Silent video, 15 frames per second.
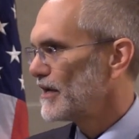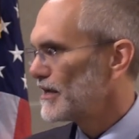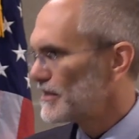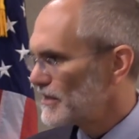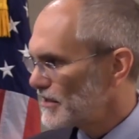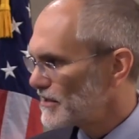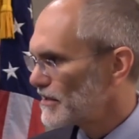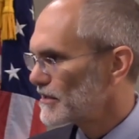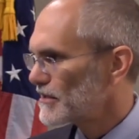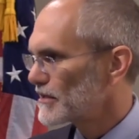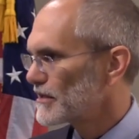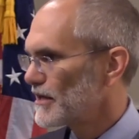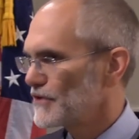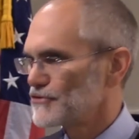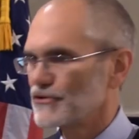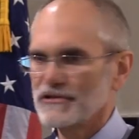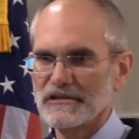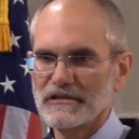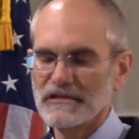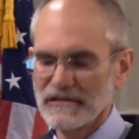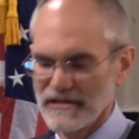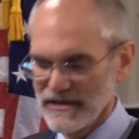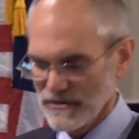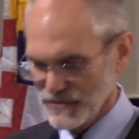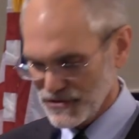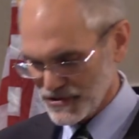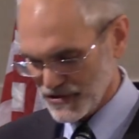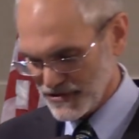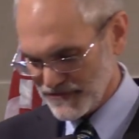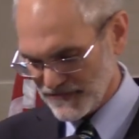And anything that contradicted that
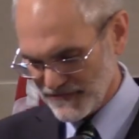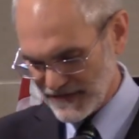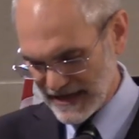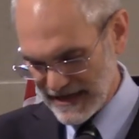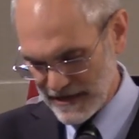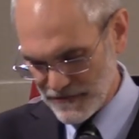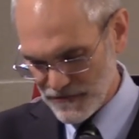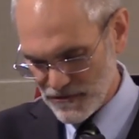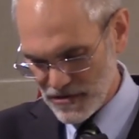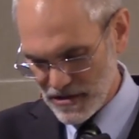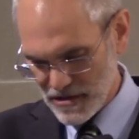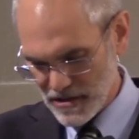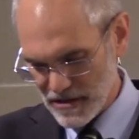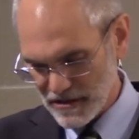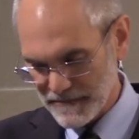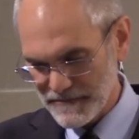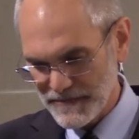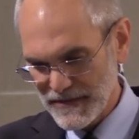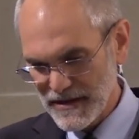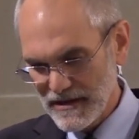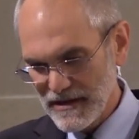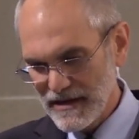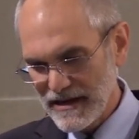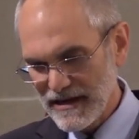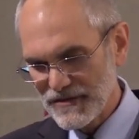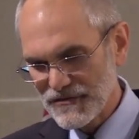was just flat wrong.